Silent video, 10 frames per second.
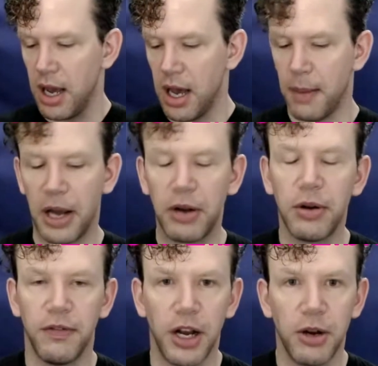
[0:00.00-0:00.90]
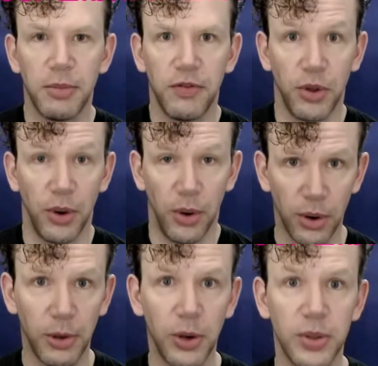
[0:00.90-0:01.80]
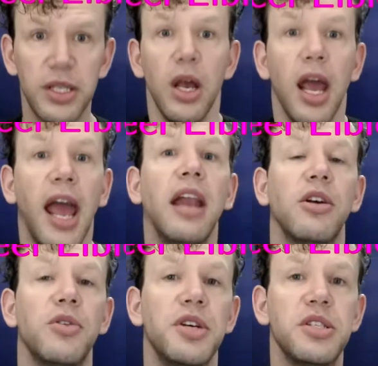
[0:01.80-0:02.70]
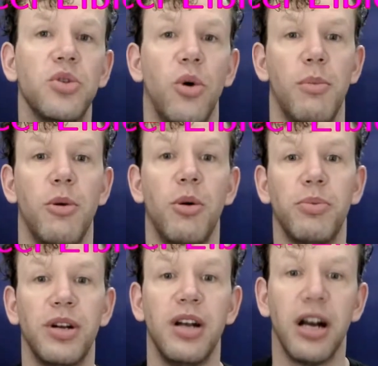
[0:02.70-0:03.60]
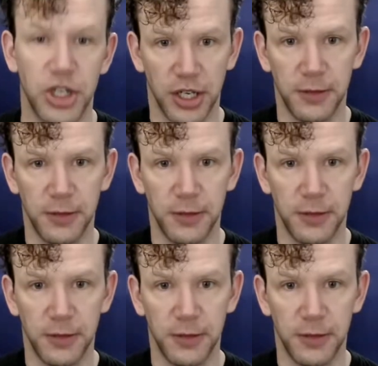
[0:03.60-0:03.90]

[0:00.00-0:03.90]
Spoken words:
a better environment for the hormones and increases hormone production.